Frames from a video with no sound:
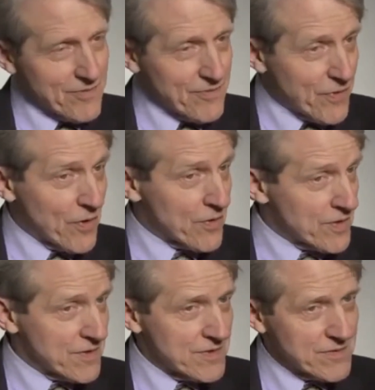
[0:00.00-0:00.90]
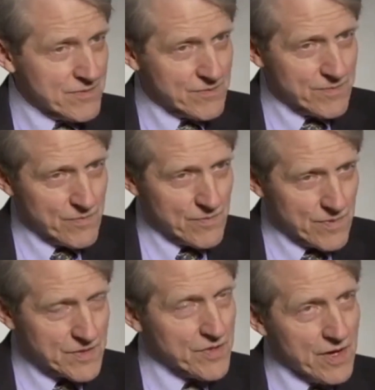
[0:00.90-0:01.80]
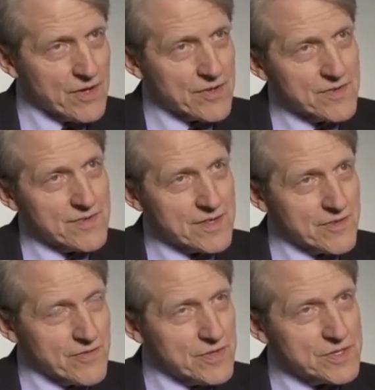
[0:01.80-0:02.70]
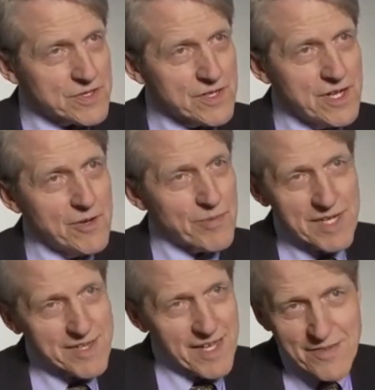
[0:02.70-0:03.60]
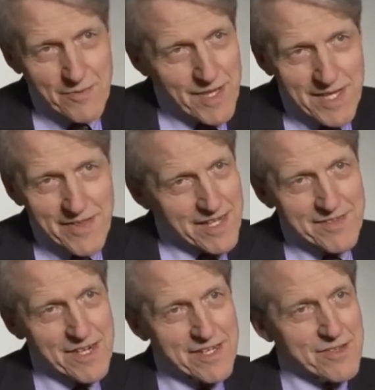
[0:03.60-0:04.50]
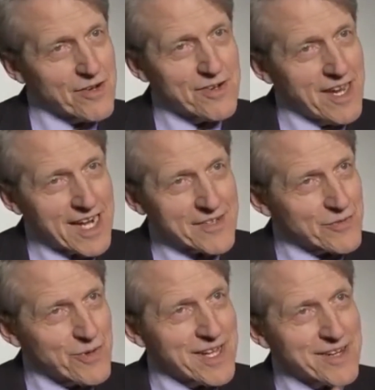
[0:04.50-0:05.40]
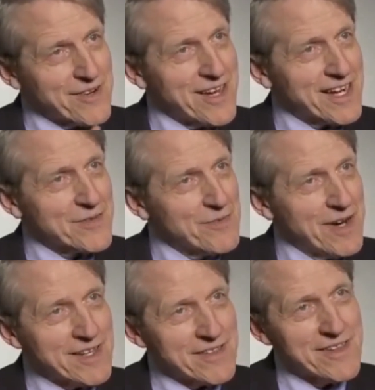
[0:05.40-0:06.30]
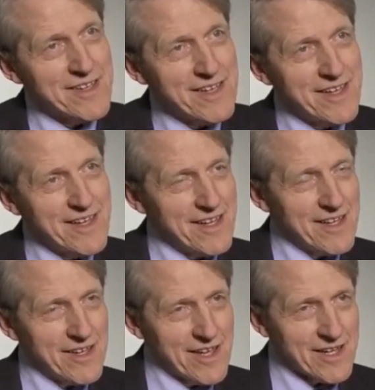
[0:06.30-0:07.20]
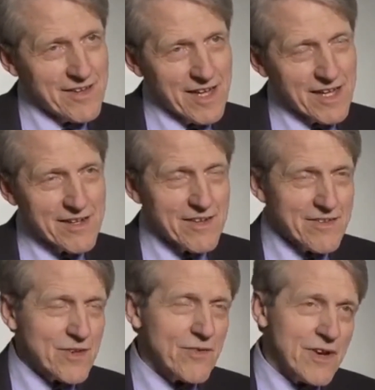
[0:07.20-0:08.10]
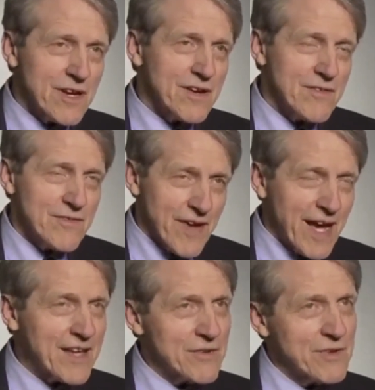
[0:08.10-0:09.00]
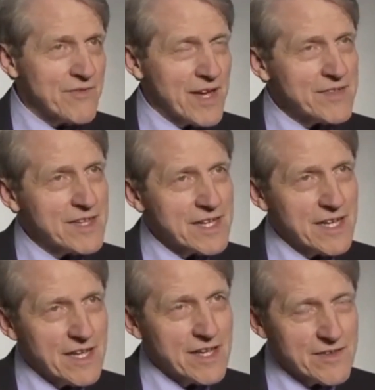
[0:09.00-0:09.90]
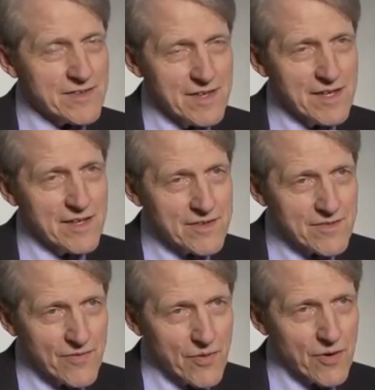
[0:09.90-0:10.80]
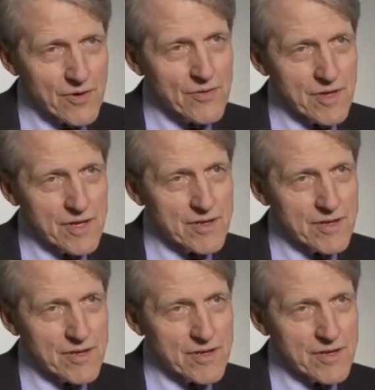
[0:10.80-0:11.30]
for returns in the future, but it doesn't mean that it's going to turn next week or next month. So value investing is for